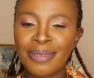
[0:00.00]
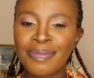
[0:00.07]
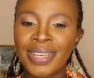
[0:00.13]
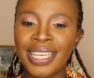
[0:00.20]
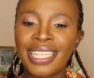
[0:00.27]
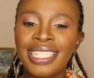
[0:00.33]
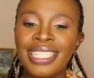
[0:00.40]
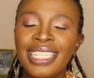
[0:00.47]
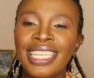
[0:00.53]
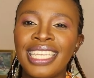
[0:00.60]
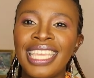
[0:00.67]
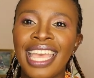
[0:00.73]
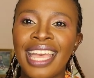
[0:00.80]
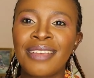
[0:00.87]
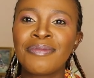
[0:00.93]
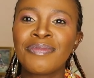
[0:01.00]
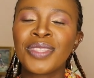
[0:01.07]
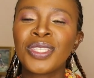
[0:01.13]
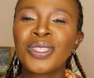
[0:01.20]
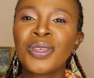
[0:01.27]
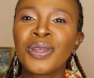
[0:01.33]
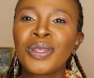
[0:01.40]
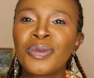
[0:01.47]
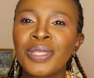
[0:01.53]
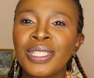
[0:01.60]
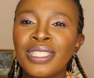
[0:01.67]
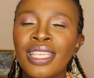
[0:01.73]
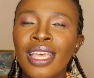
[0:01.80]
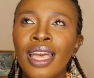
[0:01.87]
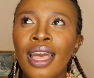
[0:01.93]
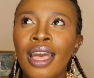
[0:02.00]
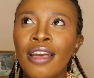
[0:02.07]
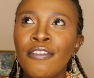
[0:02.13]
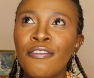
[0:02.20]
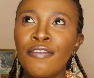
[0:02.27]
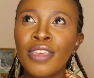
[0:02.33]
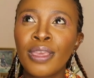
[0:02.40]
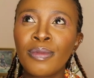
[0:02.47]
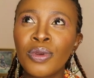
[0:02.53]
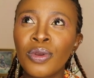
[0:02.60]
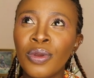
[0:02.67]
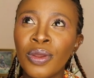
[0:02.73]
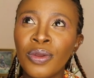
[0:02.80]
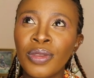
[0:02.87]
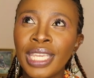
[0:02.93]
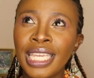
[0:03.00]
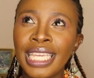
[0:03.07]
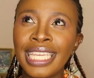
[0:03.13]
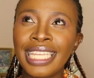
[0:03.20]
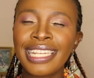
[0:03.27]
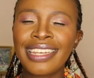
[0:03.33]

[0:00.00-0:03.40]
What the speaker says: But yeah, so it was February